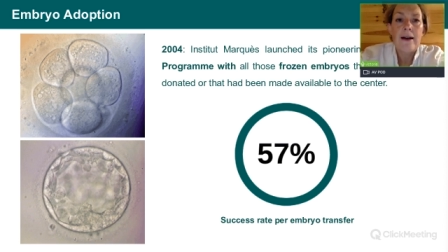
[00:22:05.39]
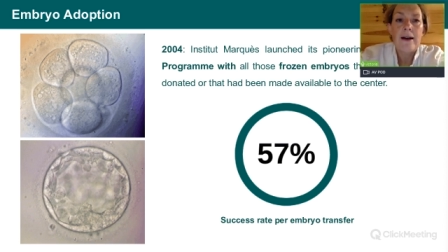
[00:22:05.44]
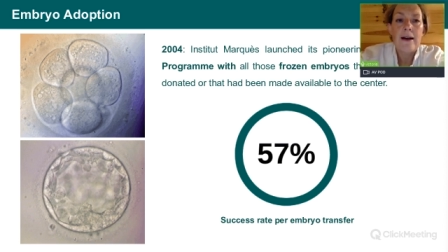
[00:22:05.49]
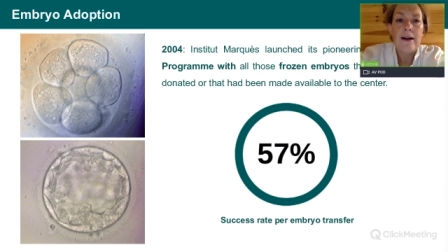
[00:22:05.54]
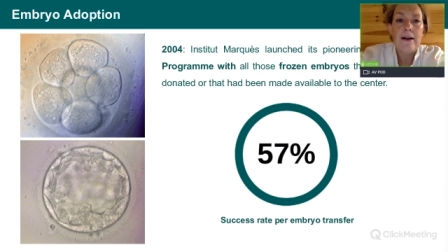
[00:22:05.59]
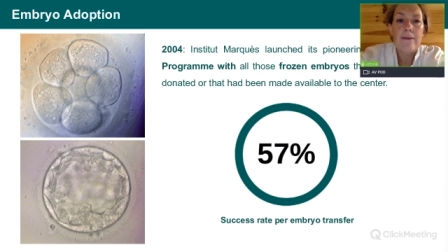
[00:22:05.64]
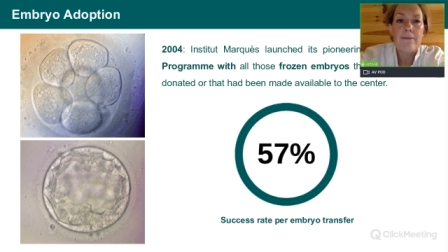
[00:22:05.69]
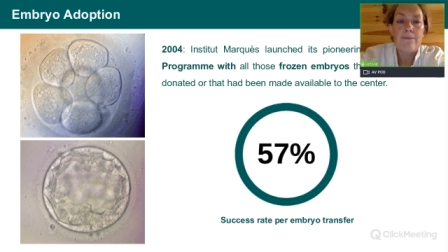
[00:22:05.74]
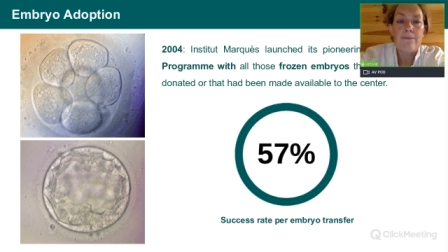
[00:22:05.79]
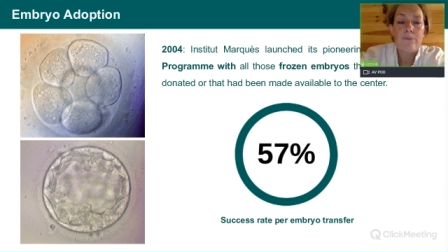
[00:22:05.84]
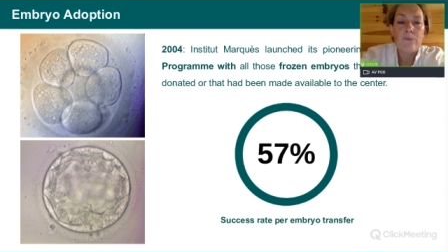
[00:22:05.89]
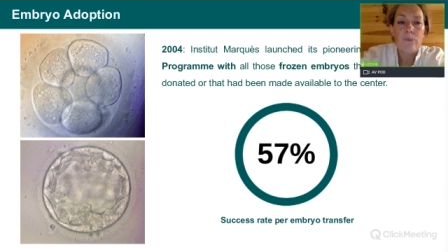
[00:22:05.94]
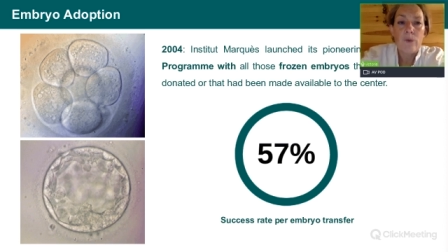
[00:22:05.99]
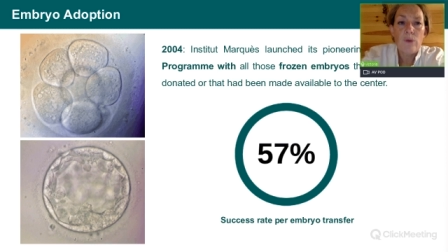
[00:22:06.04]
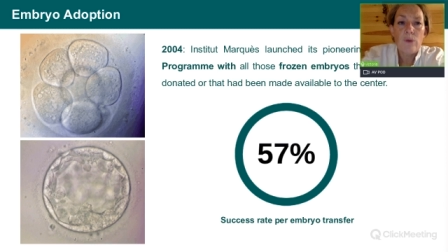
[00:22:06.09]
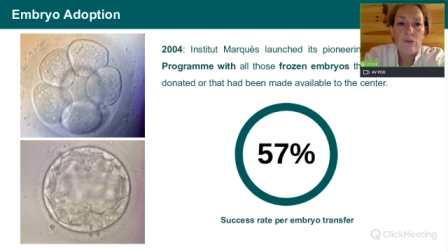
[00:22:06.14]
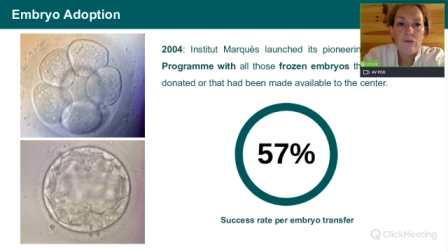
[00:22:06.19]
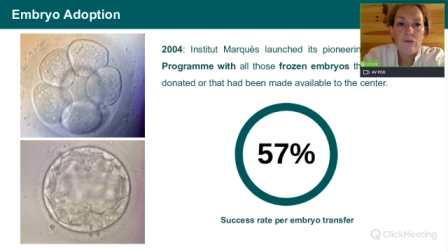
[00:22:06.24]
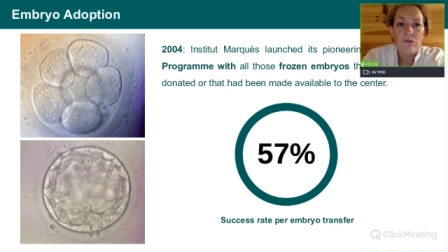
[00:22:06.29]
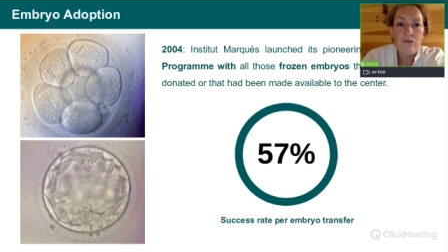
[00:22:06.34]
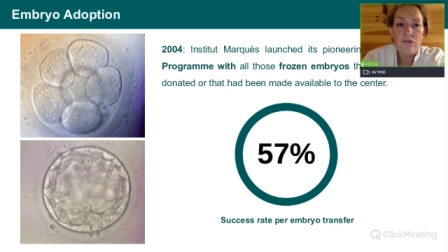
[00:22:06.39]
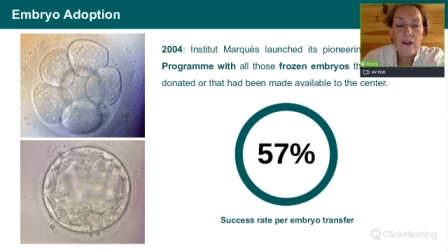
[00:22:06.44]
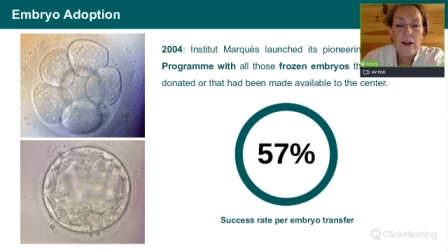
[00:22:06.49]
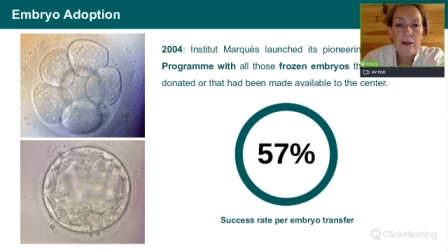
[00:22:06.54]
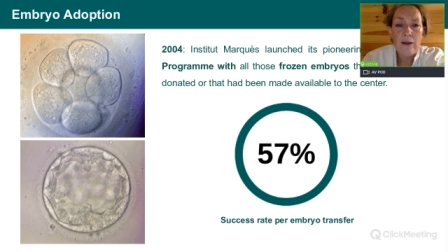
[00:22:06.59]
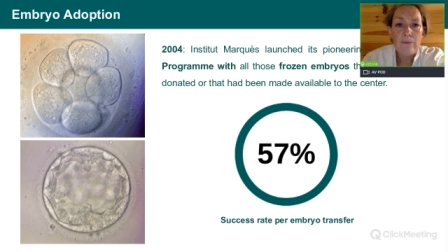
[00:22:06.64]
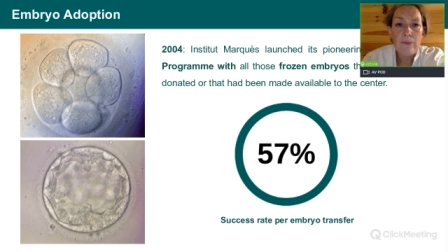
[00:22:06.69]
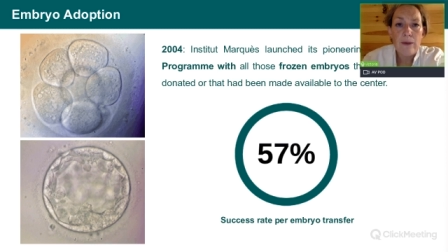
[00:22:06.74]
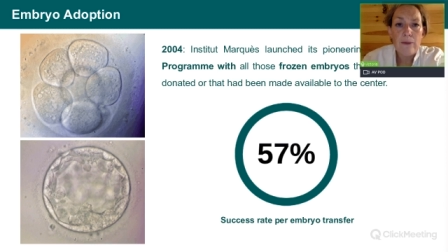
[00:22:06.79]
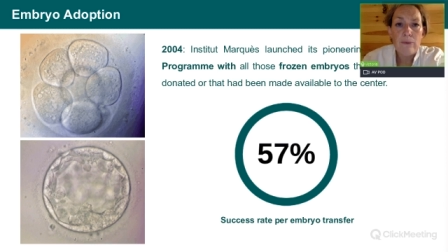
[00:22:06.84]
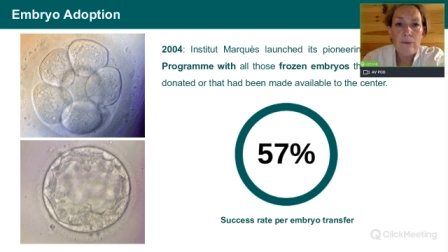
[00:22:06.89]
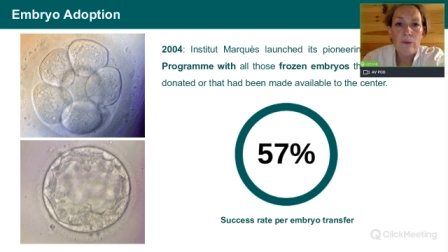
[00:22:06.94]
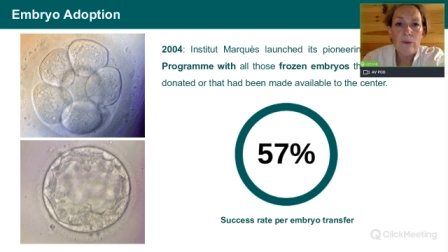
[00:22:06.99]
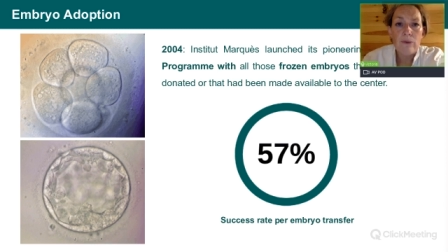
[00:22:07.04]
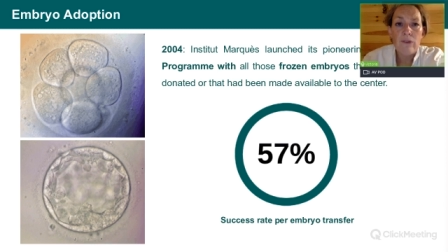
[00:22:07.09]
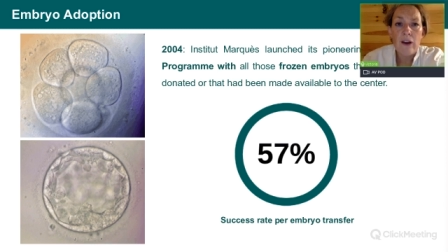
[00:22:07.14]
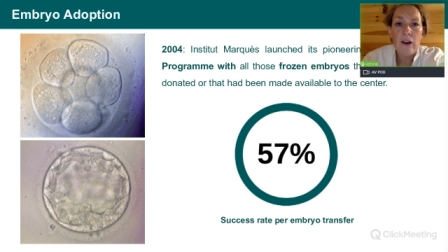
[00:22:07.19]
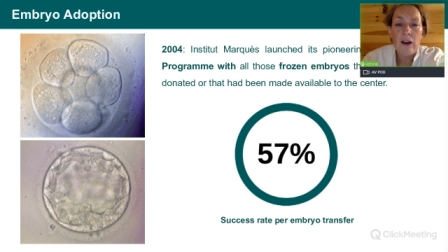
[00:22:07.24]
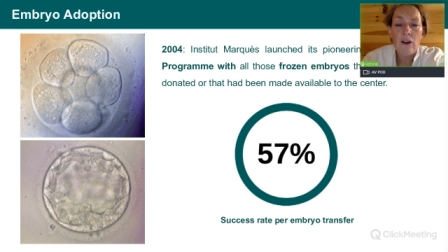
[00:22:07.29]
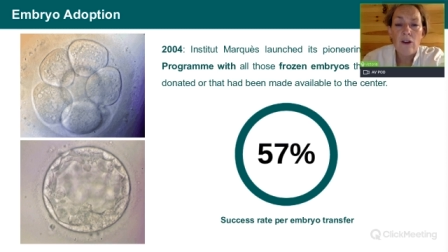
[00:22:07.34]
Um, we often find people
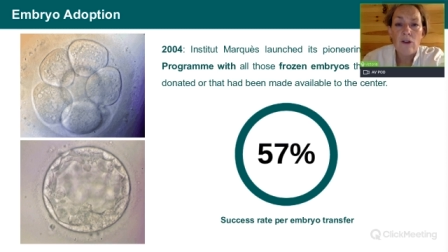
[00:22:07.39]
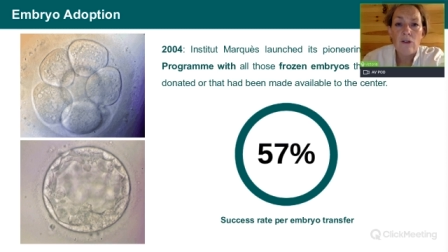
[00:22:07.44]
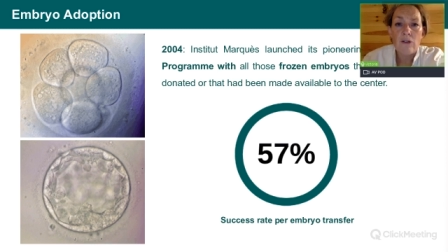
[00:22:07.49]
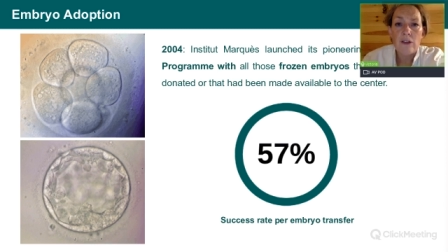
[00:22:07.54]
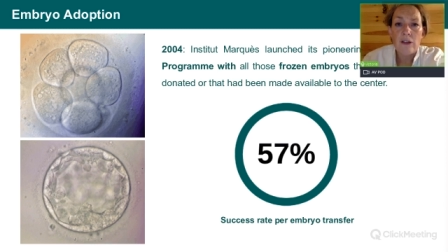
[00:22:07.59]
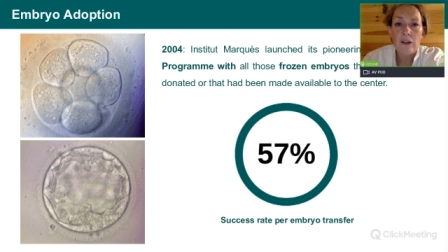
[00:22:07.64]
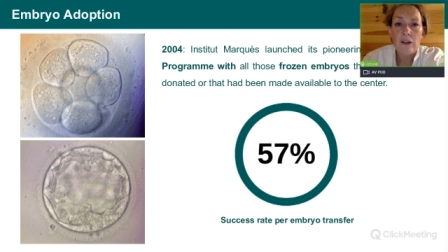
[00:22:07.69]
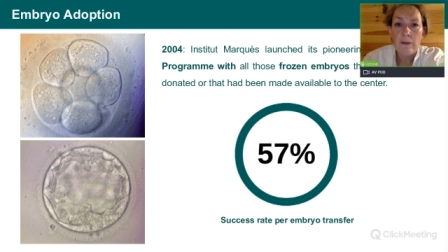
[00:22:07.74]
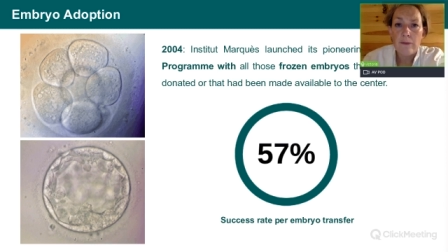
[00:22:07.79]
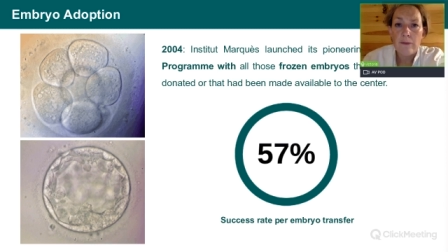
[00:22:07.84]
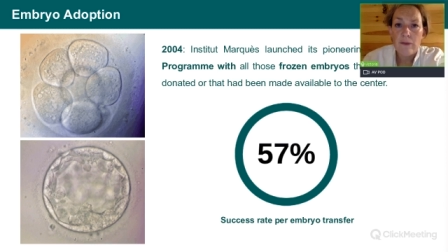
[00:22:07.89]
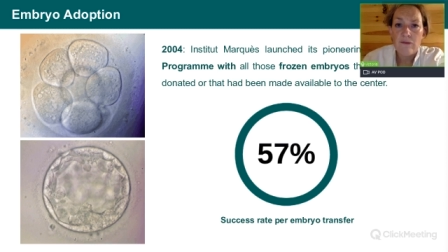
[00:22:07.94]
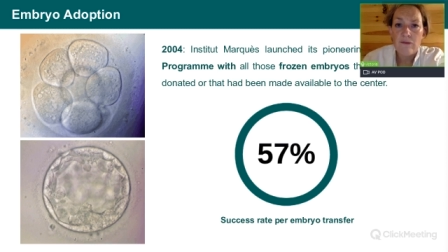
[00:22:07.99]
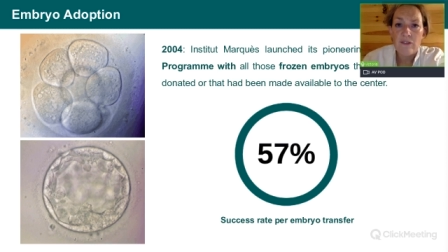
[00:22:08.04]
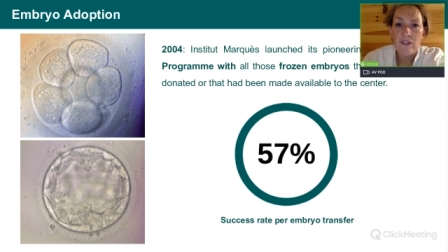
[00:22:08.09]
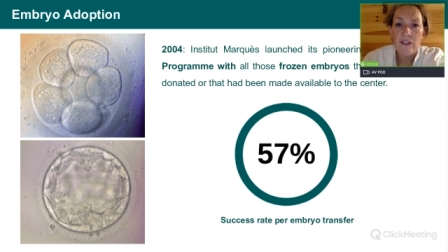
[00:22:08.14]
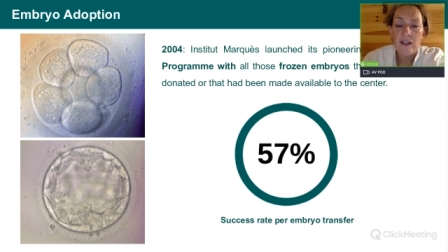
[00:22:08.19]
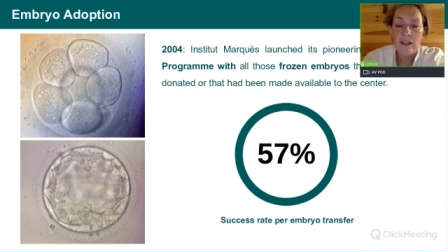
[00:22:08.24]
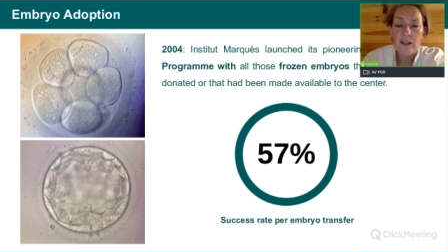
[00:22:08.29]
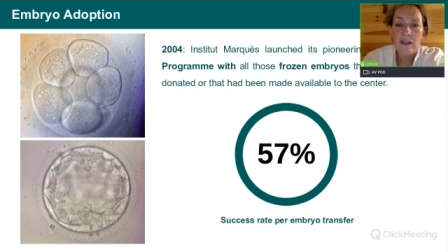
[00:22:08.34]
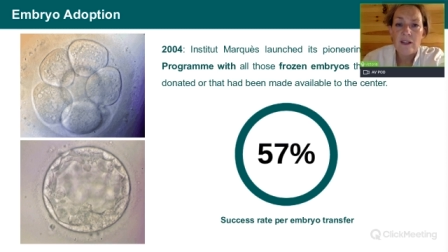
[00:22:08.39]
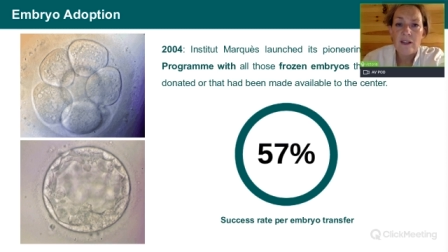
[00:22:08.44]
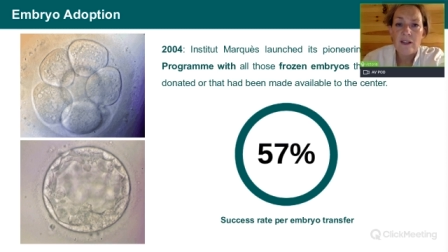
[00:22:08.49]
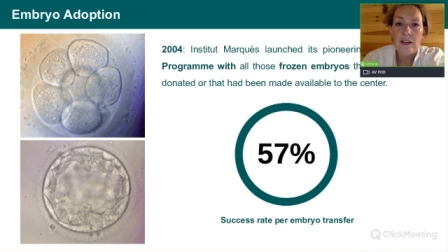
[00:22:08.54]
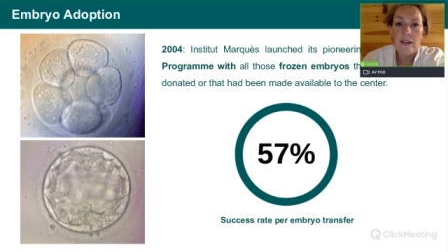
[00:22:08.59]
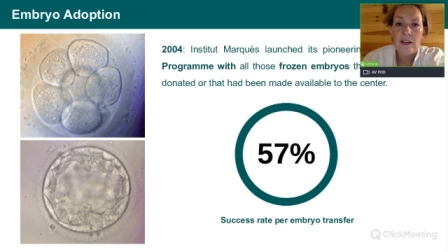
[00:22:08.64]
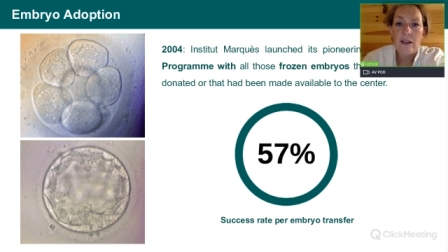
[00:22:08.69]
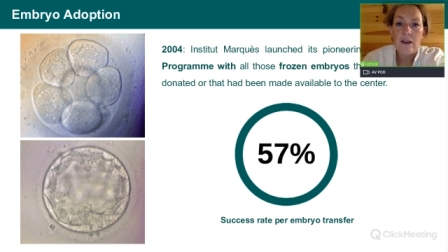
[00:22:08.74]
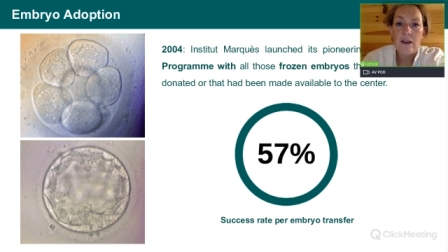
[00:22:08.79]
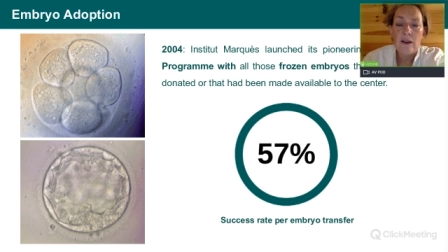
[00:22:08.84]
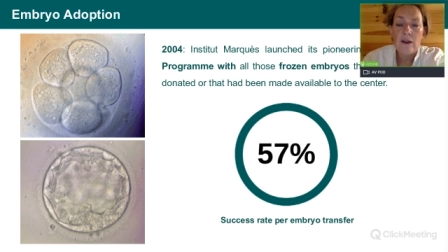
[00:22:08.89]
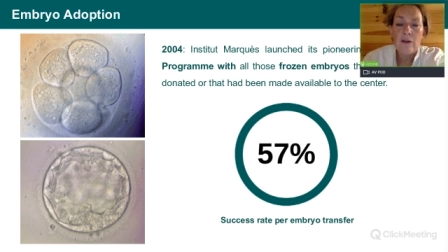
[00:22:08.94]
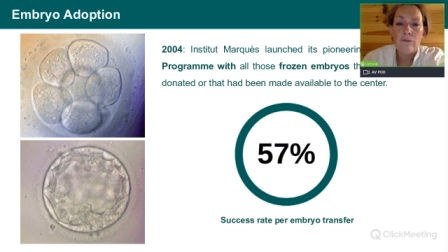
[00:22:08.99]
with very long-term infertility